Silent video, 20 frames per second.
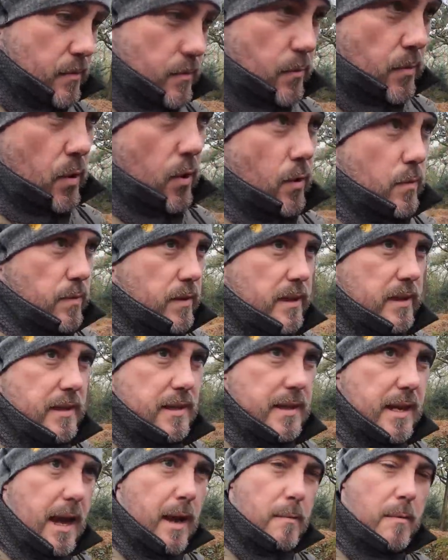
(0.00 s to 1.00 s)
But
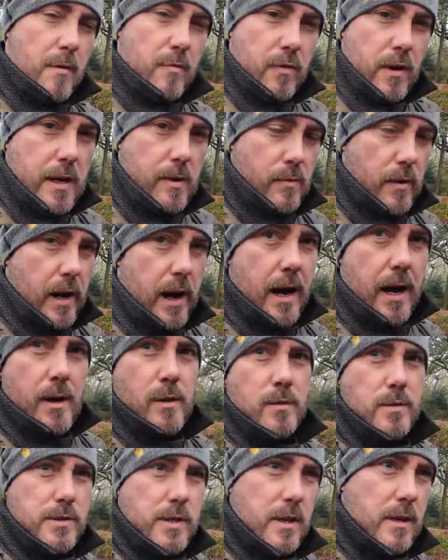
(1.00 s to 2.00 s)
they're my favourite
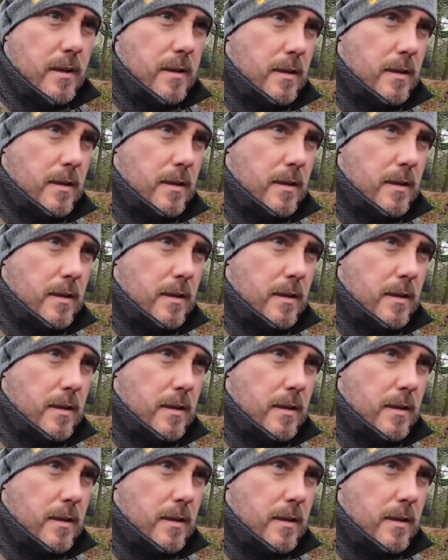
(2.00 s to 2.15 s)
owls.